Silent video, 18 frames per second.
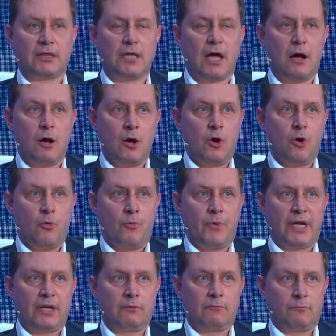But
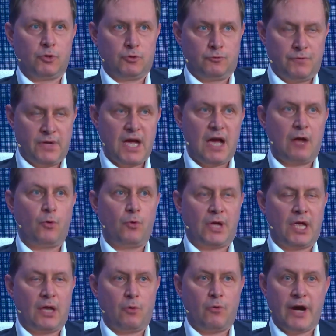what we are
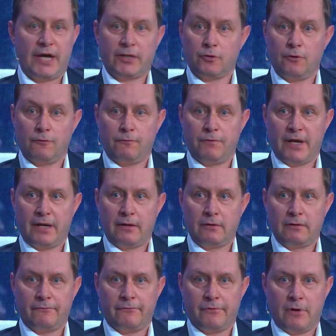looking quite
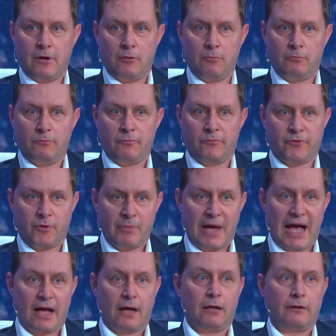often from
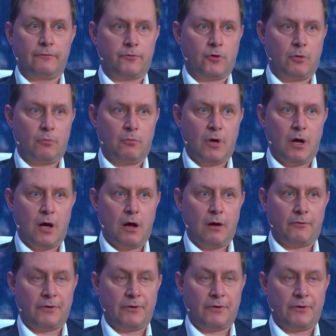angle from